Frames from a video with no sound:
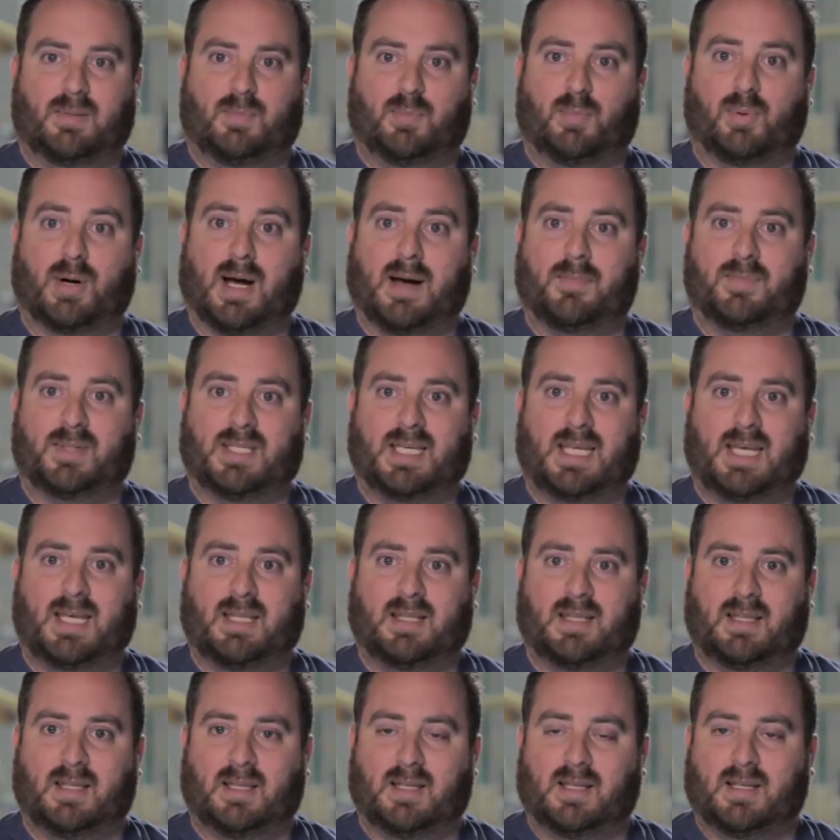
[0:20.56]
prep
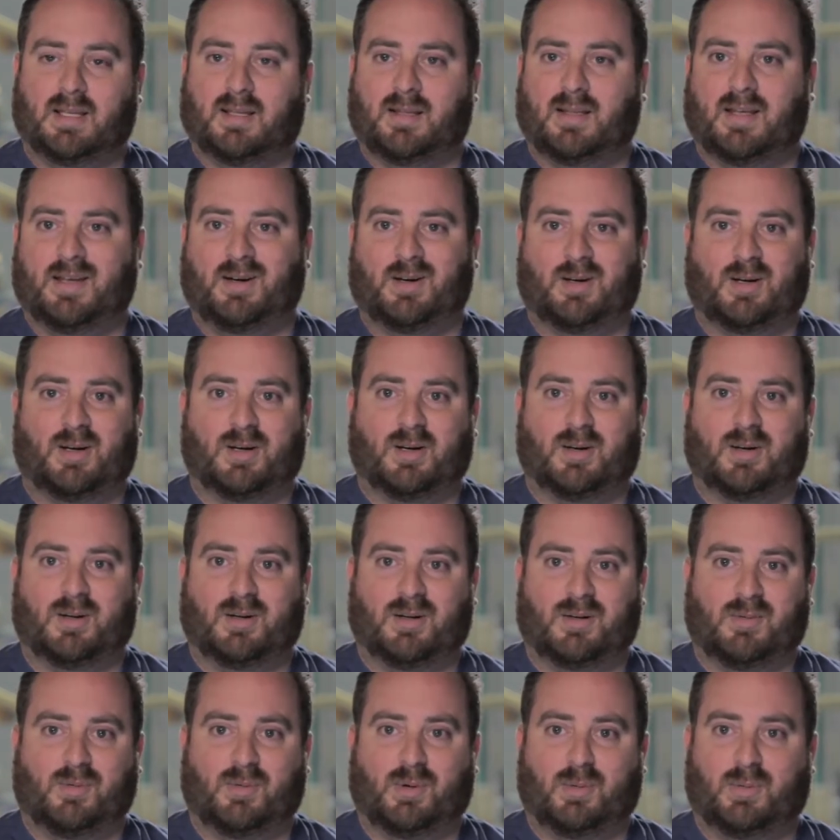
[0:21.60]
teeth that are
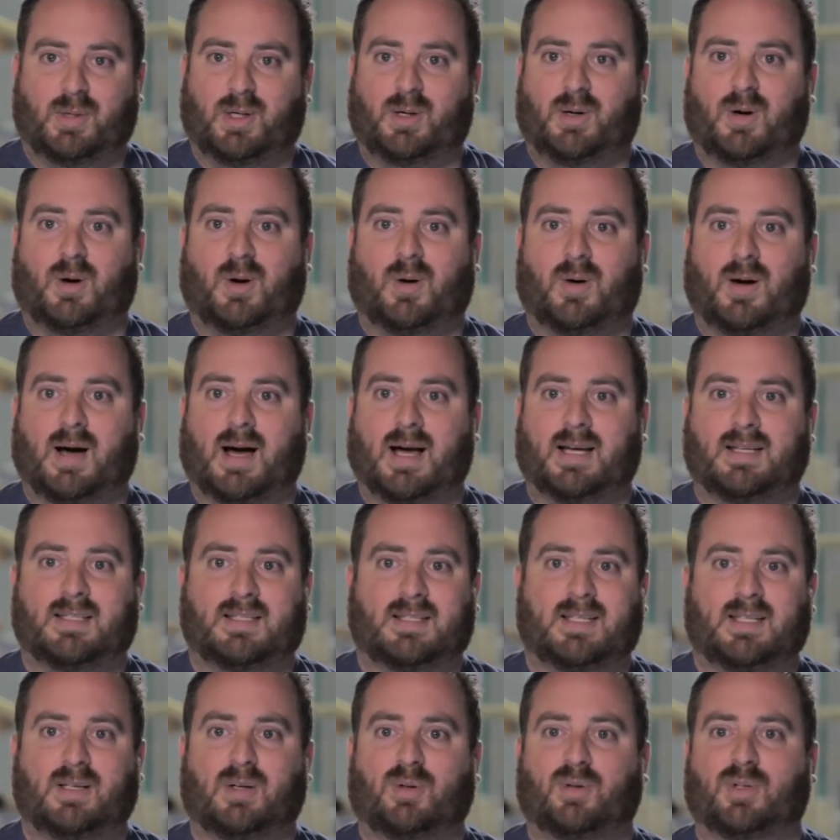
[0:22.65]
what we call
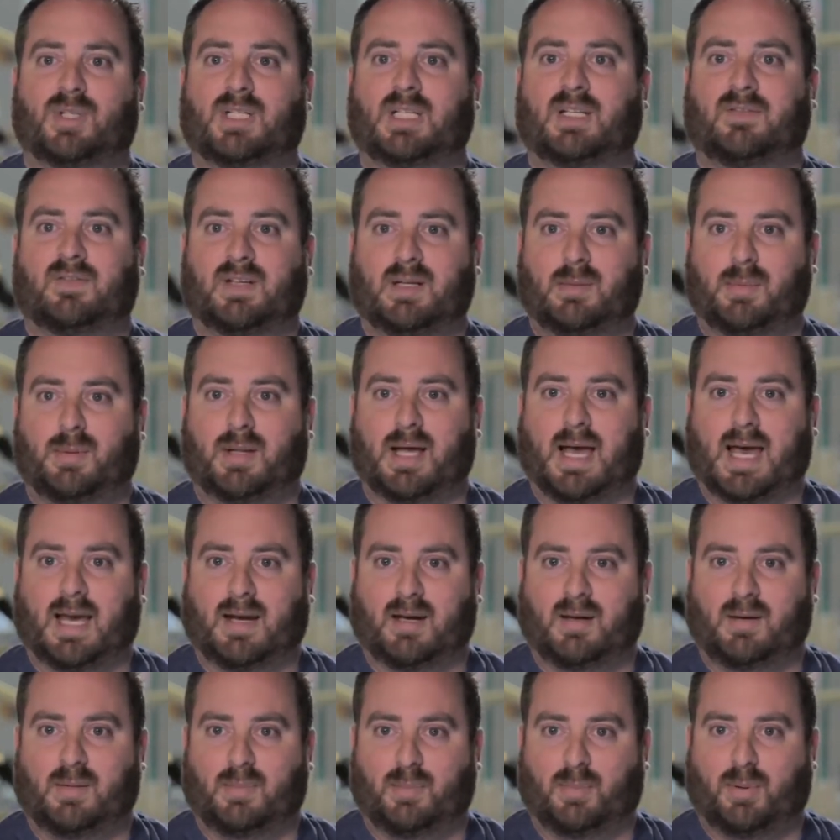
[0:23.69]
ideal GV black
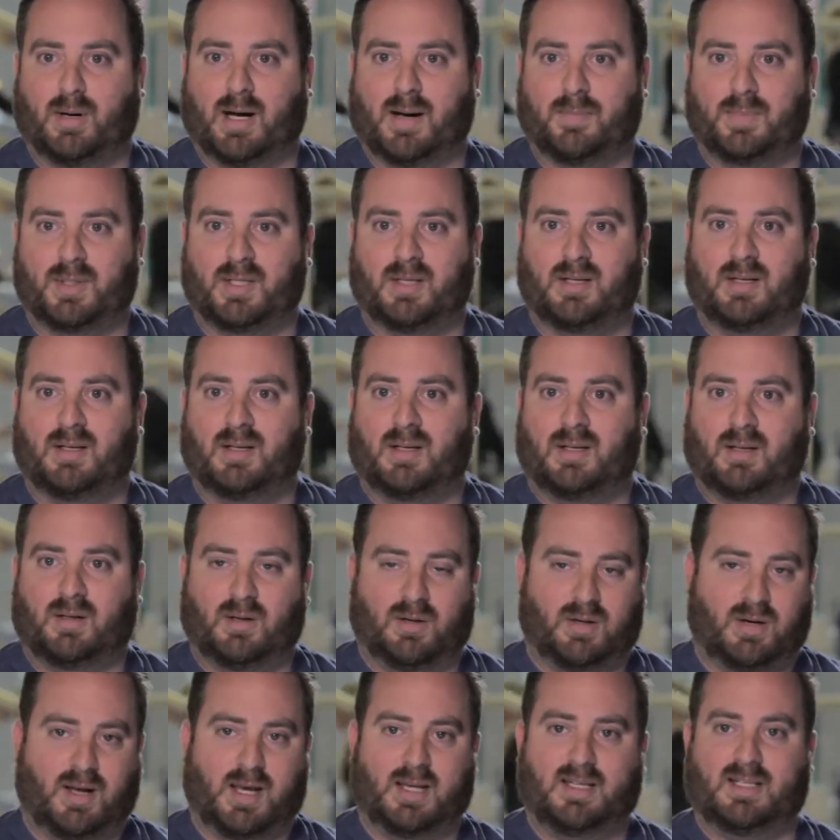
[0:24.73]
preps.
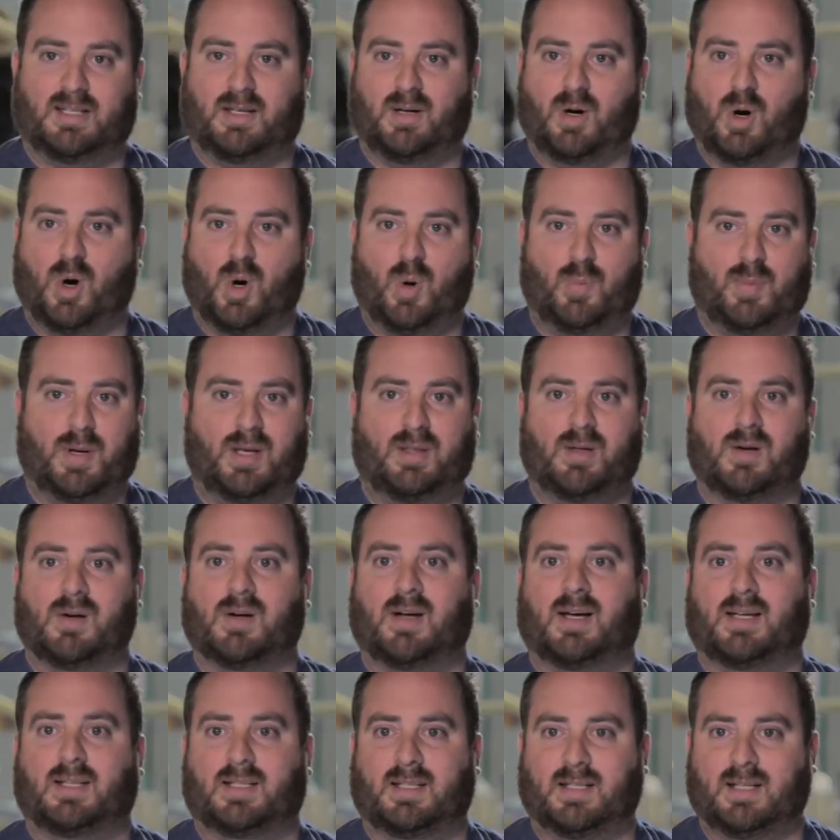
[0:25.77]
They're nice and open, they're
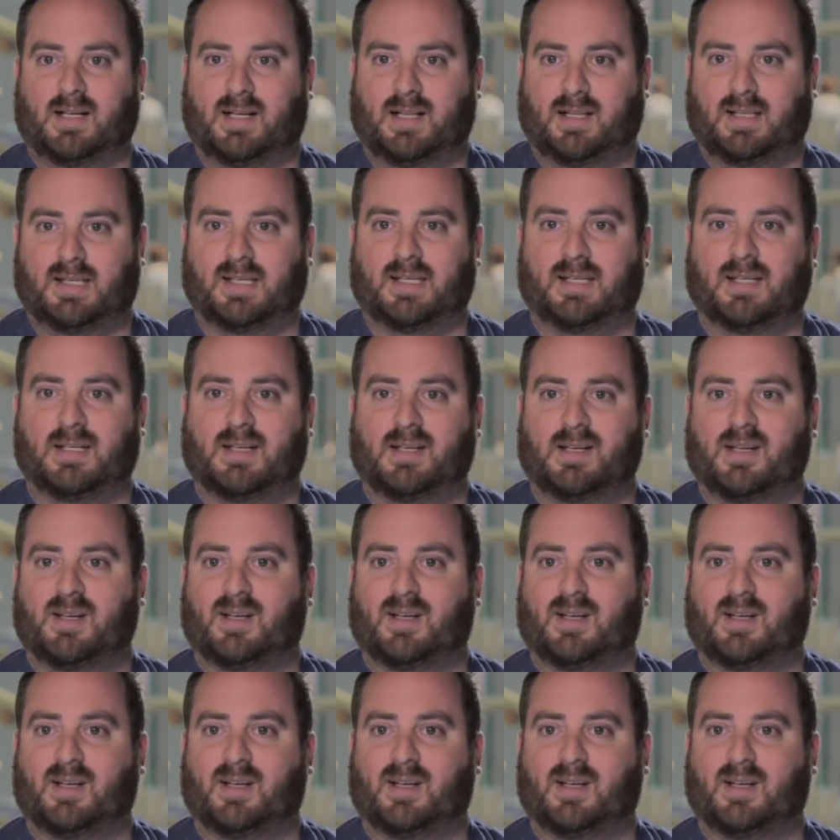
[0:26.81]
nice and clean.